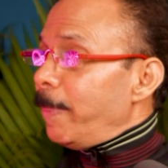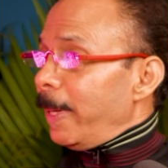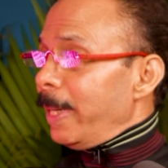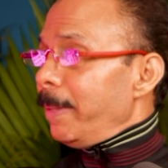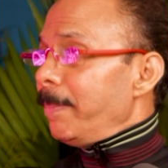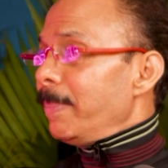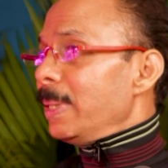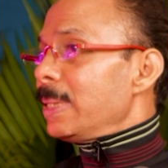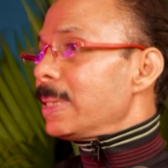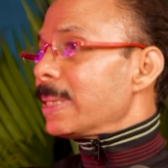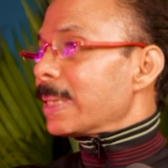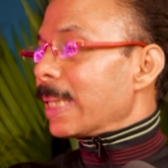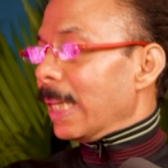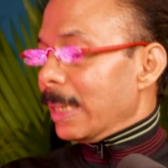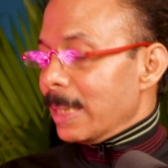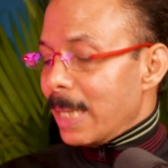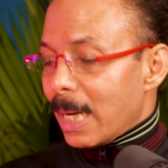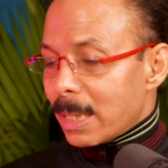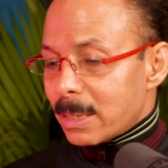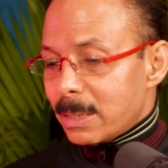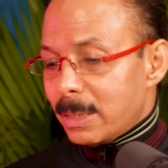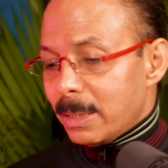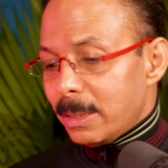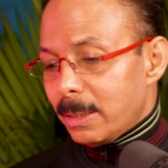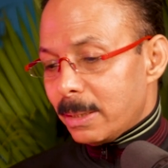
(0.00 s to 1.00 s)
experiments
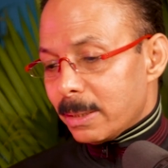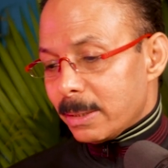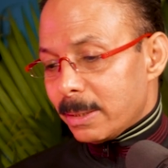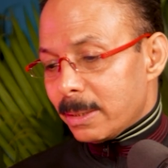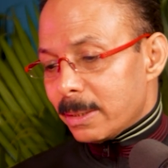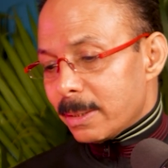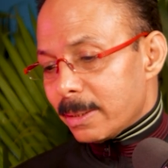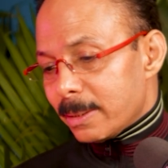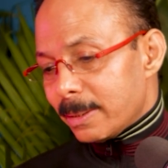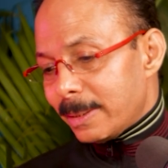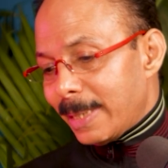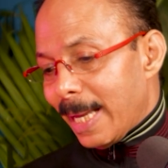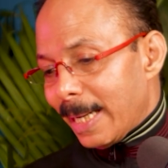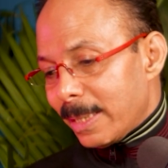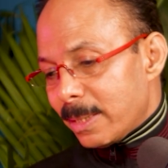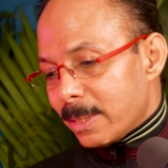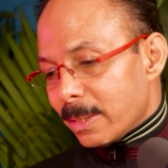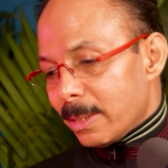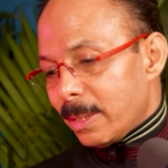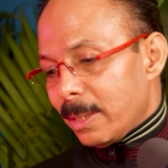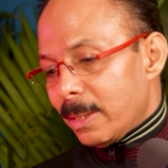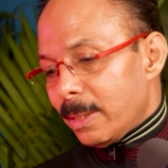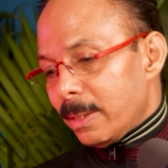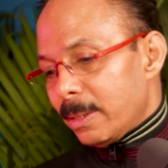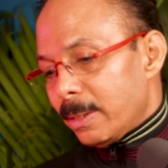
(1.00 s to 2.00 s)
conducted
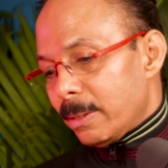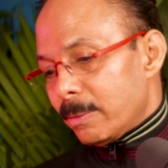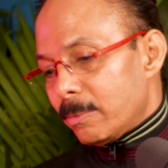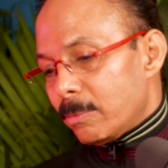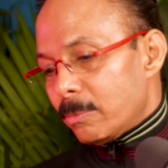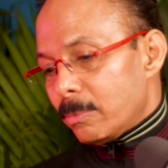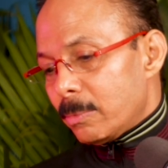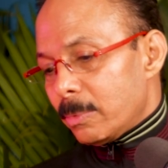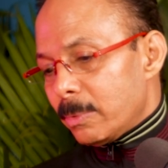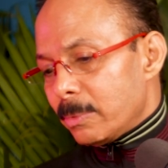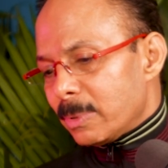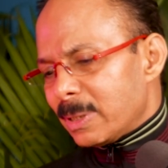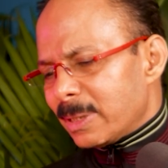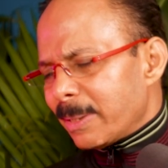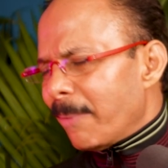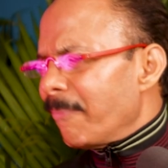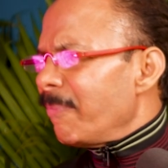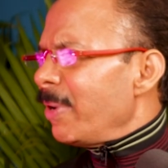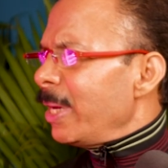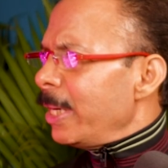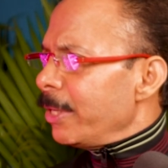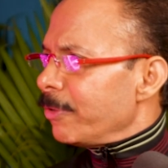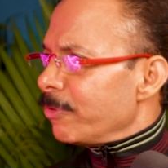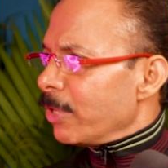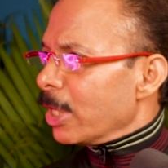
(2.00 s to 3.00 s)
that
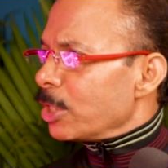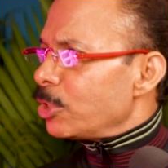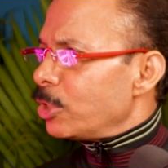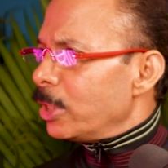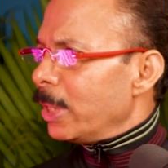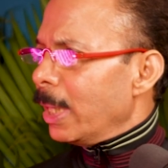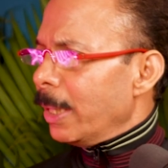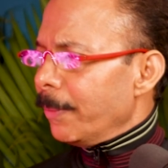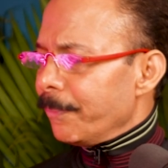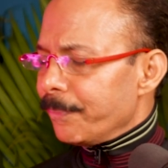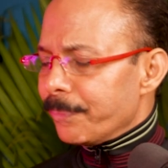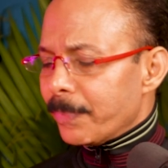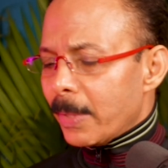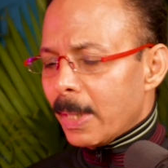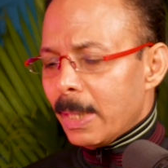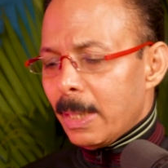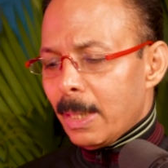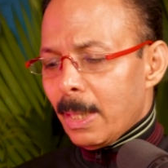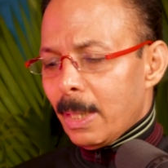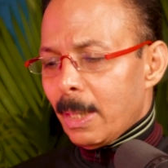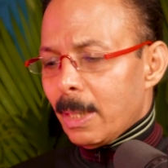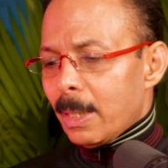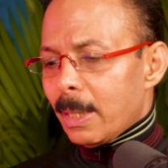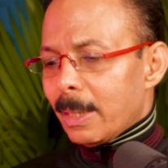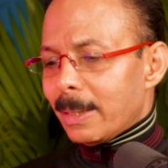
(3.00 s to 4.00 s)
somewhere in Russia,
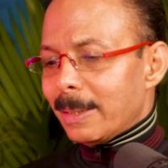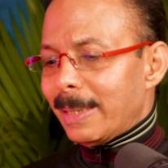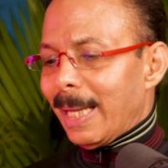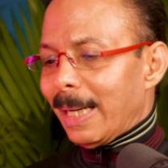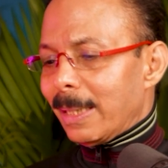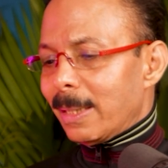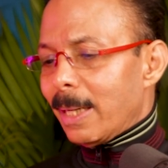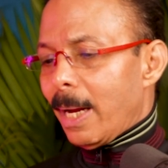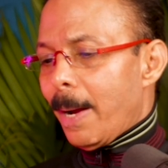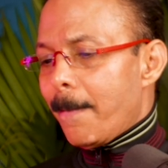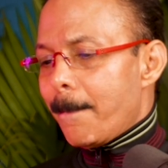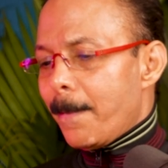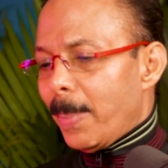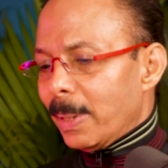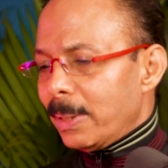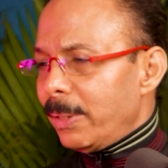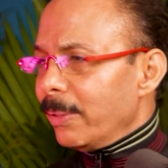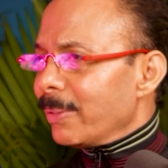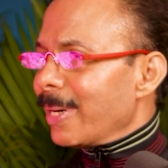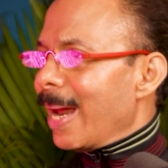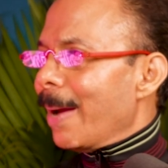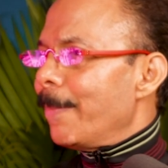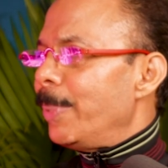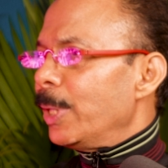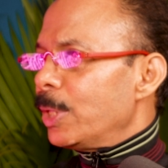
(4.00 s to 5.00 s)
that a
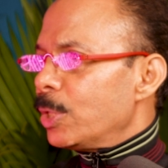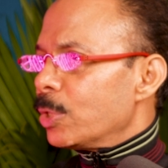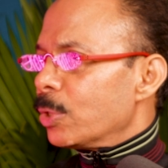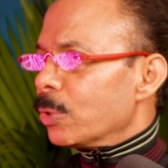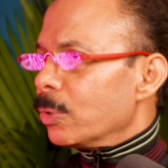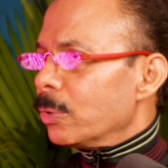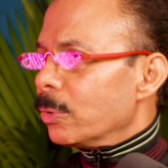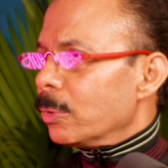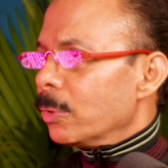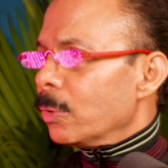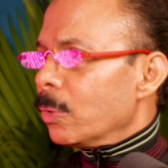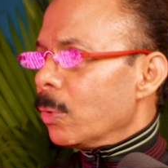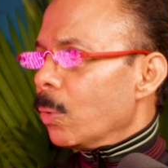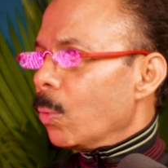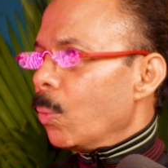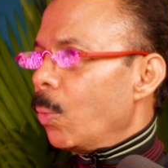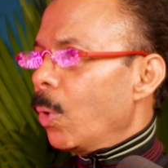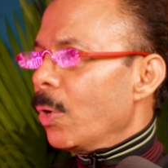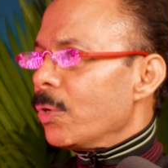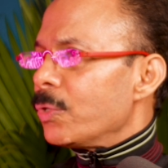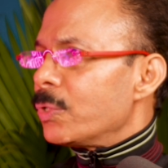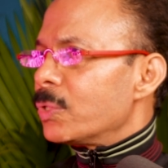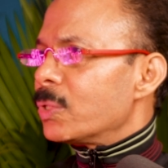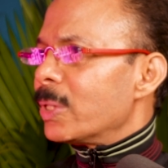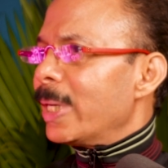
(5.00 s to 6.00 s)
mother rabbit
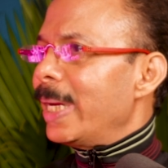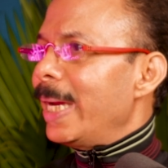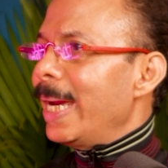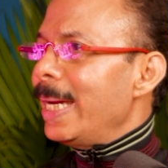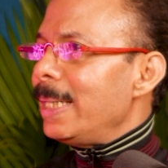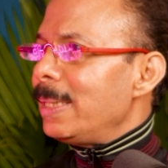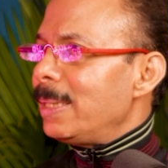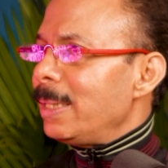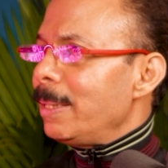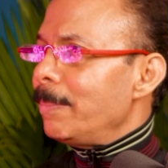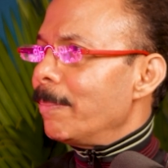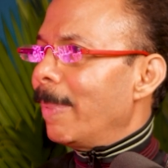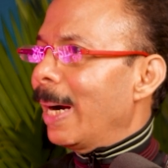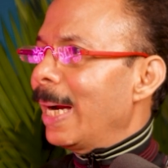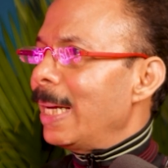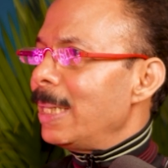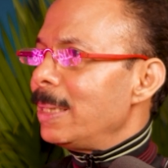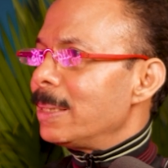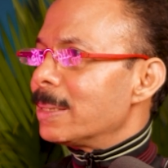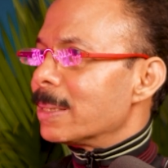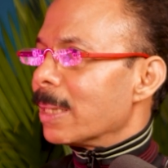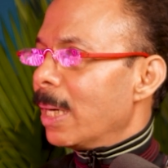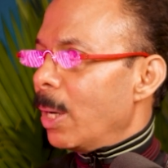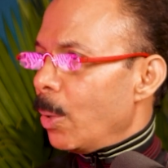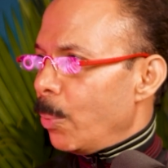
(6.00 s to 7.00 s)
was 80
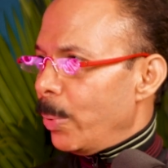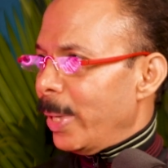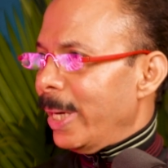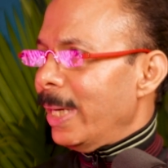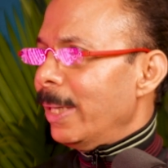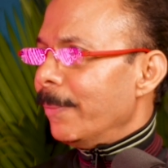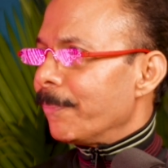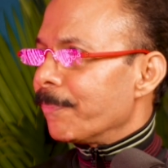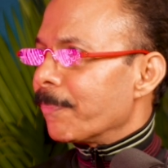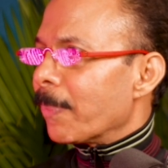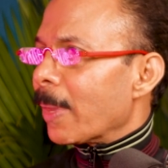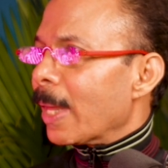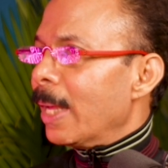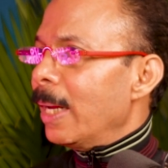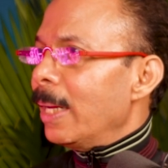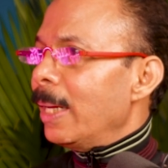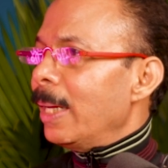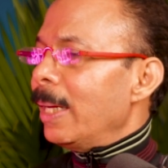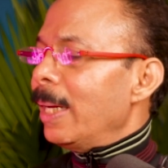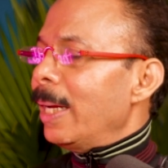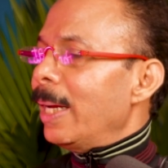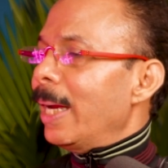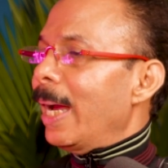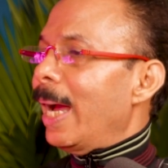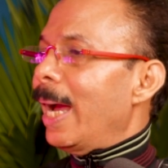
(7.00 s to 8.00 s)
miles away
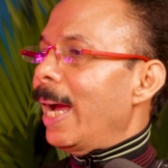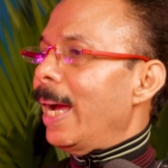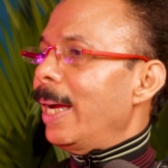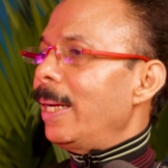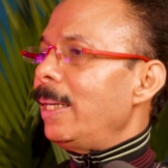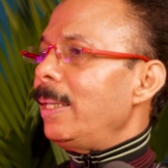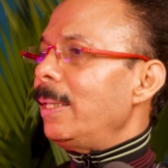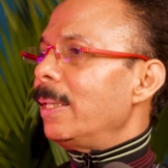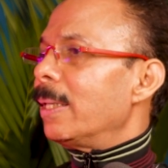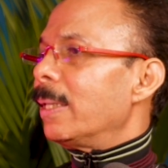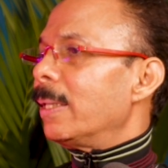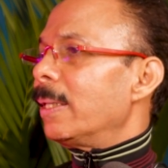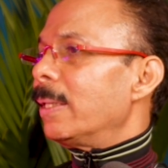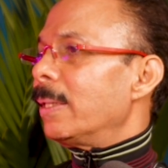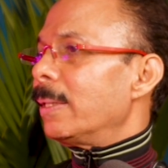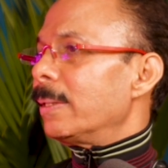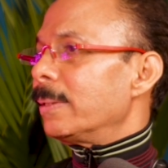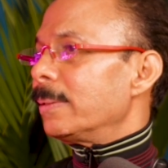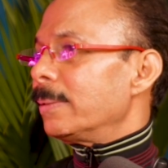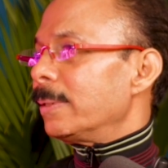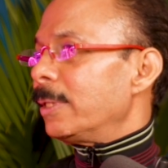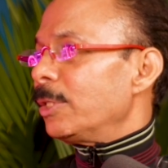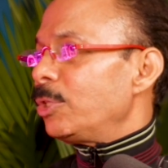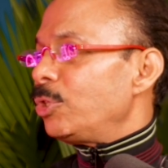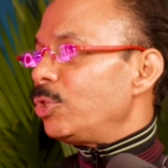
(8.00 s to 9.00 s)
and
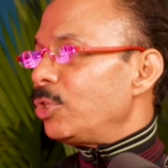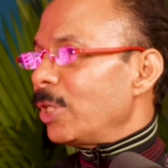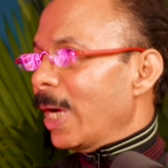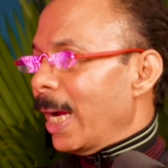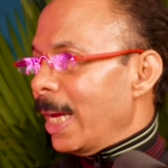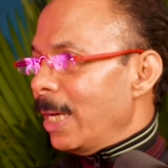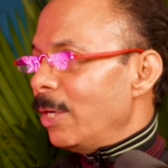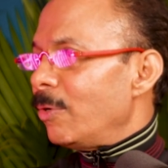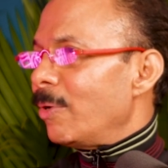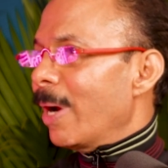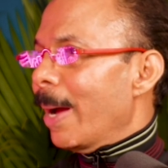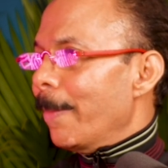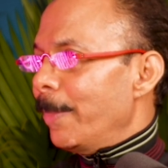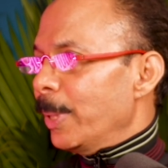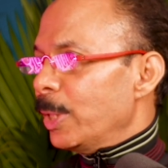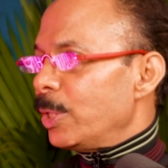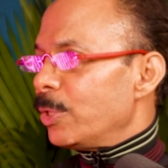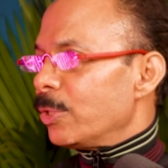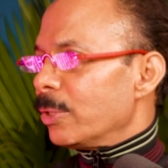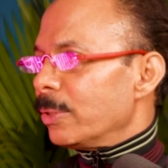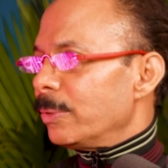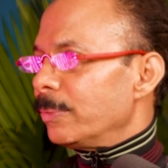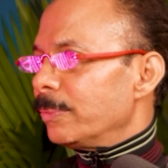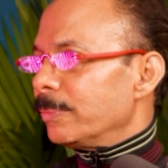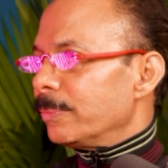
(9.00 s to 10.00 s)
the child
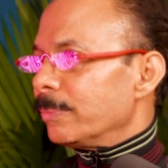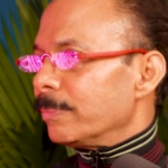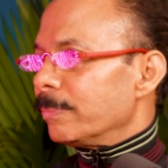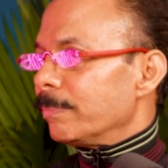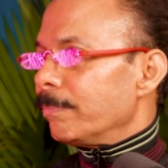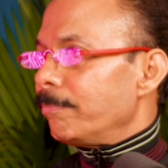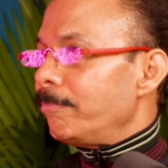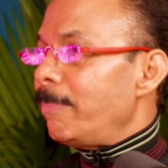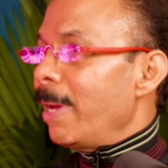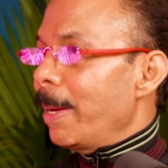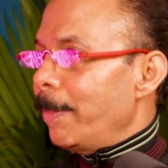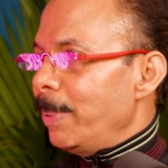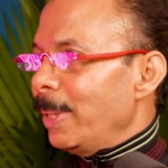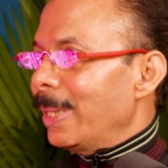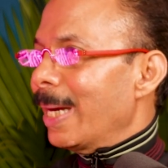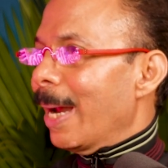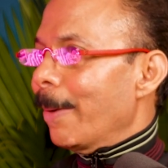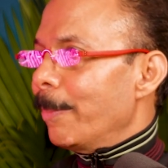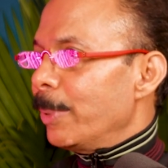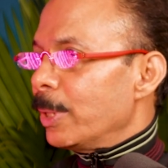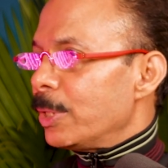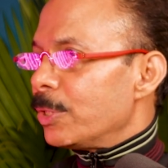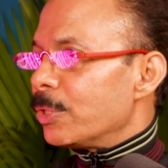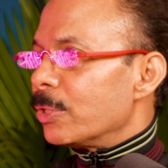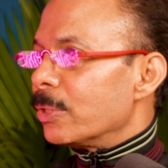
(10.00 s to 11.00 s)
rabbit, baby
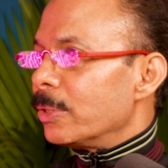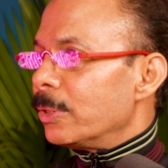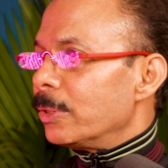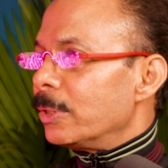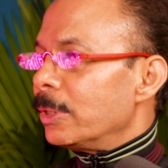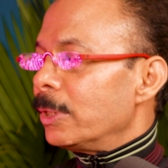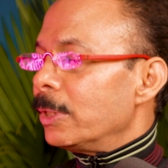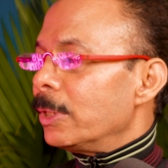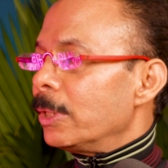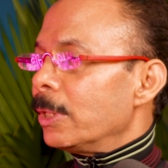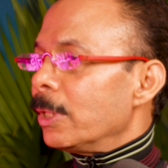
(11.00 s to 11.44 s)
rabbit,